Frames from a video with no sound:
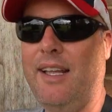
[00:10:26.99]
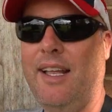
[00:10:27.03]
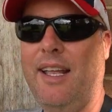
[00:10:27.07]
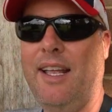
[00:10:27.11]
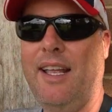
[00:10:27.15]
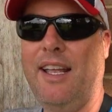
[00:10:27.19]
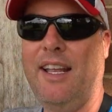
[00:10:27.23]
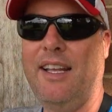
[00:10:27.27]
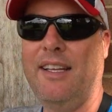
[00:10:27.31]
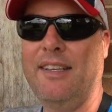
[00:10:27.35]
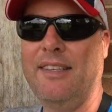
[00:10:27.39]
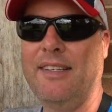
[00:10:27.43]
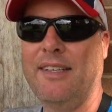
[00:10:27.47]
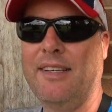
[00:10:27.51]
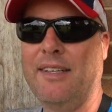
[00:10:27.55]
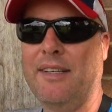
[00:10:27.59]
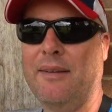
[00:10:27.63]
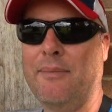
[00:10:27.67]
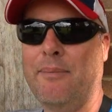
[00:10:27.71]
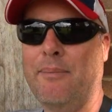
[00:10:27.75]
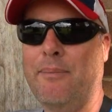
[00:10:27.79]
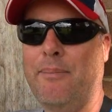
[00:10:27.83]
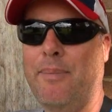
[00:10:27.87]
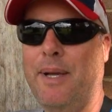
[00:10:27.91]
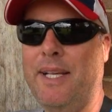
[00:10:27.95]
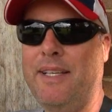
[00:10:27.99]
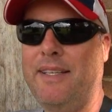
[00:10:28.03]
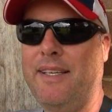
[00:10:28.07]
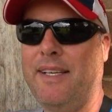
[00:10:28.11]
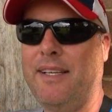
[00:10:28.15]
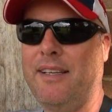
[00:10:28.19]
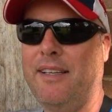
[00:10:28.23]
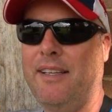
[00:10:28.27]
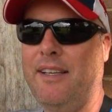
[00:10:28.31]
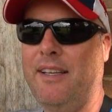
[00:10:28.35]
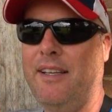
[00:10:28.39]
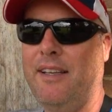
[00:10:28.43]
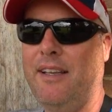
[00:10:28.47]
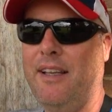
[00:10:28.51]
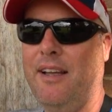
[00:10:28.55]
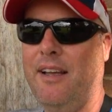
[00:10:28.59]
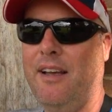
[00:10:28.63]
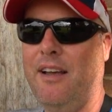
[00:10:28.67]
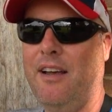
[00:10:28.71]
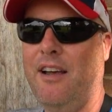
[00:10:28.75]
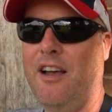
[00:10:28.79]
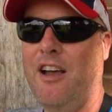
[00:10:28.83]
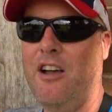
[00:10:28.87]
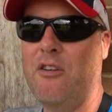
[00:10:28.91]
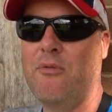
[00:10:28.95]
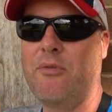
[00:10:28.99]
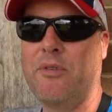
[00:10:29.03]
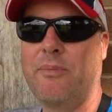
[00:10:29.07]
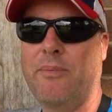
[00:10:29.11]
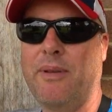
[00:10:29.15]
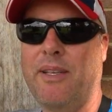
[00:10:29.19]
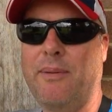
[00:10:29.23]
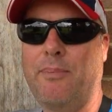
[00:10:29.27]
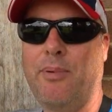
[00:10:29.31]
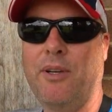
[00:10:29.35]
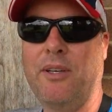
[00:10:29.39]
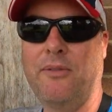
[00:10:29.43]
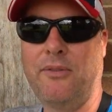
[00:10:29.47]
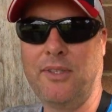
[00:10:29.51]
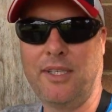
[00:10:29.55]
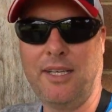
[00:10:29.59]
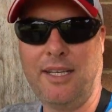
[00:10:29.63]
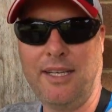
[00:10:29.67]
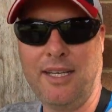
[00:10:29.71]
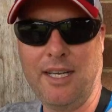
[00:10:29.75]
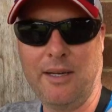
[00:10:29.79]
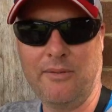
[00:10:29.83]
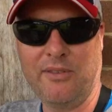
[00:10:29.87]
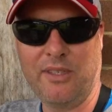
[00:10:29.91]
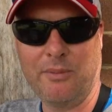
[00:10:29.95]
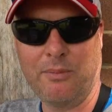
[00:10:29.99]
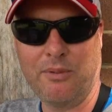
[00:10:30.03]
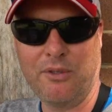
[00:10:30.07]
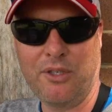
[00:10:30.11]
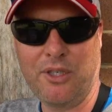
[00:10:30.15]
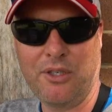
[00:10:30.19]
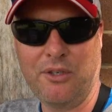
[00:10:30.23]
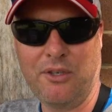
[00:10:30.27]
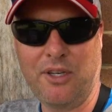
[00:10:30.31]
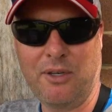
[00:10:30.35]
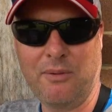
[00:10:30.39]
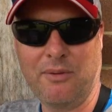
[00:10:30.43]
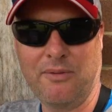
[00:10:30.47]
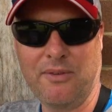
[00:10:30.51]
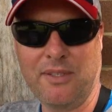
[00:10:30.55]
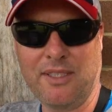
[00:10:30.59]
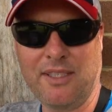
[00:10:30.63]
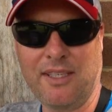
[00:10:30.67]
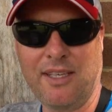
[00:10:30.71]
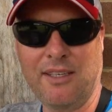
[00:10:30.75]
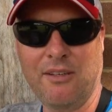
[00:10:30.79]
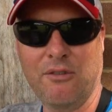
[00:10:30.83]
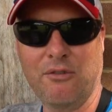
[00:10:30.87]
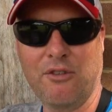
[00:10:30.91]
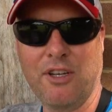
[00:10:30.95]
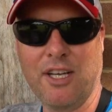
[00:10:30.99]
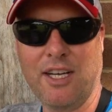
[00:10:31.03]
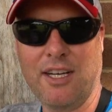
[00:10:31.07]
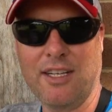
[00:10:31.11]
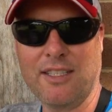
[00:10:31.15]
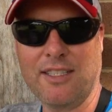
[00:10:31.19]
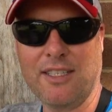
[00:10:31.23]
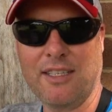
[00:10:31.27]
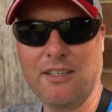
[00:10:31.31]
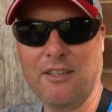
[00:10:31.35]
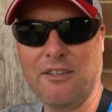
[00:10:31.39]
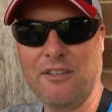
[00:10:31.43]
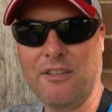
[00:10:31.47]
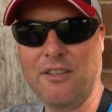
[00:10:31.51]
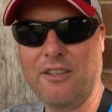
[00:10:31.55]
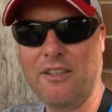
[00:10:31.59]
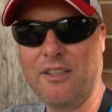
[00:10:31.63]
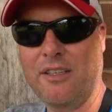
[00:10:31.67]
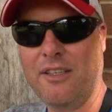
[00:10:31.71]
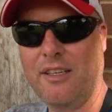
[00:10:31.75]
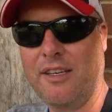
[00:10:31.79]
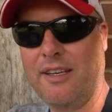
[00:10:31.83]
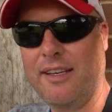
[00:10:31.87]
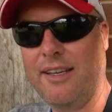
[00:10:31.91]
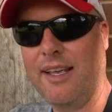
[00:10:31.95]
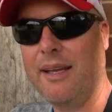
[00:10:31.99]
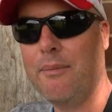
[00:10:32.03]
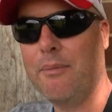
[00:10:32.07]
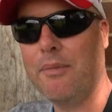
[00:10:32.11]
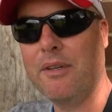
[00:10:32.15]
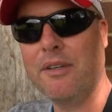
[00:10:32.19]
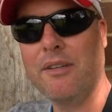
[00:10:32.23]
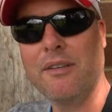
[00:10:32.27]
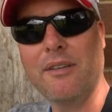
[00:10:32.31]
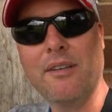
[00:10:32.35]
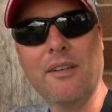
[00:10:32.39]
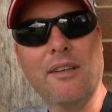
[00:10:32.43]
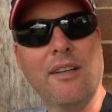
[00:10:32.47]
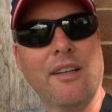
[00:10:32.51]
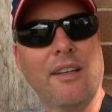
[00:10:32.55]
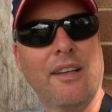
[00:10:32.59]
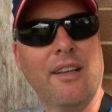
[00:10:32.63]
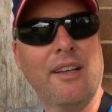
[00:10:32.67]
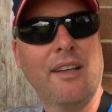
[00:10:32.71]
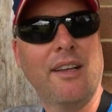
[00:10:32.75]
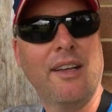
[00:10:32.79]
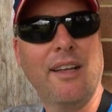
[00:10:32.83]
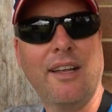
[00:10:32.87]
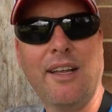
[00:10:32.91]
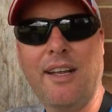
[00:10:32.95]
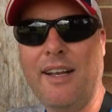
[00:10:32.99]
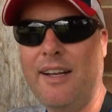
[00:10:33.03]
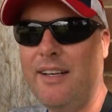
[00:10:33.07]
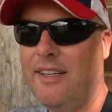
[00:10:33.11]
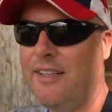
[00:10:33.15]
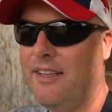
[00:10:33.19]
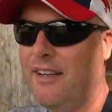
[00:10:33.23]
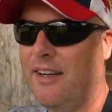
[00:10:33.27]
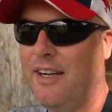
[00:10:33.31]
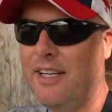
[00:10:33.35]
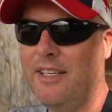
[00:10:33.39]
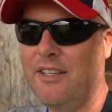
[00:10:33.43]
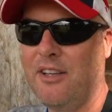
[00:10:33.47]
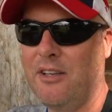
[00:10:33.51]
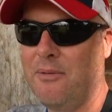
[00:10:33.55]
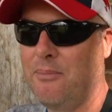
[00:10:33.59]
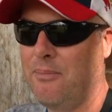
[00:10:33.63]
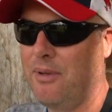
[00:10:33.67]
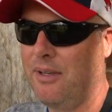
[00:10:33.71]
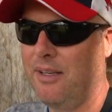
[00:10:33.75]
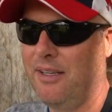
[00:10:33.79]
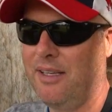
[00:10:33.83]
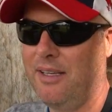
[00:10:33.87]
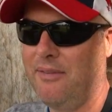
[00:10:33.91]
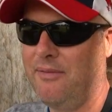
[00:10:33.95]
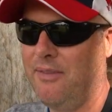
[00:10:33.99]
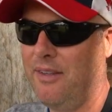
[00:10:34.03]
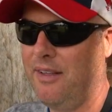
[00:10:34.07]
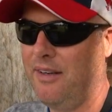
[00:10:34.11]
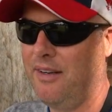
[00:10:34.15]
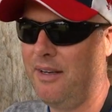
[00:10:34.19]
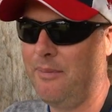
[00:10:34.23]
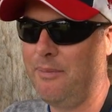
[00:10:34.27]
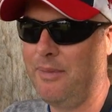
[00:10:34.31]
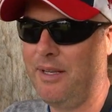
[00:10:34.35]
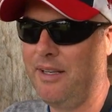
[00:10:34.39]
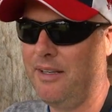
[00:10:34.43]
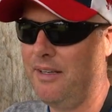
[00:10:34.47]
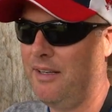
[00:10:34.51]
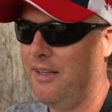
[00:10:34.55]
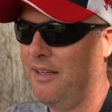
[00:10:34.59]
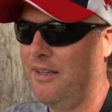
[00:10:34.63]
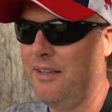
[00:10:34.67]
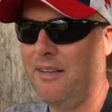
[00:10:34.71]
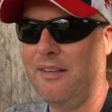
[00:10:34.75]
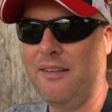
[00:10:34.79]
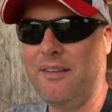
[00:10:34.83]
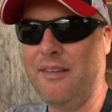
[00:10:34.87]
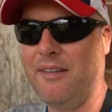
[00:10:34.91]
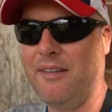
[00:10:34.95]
And basically I would be perfectly comfortable shooting with a single card slot camera, and I don't believe that I'm gonna,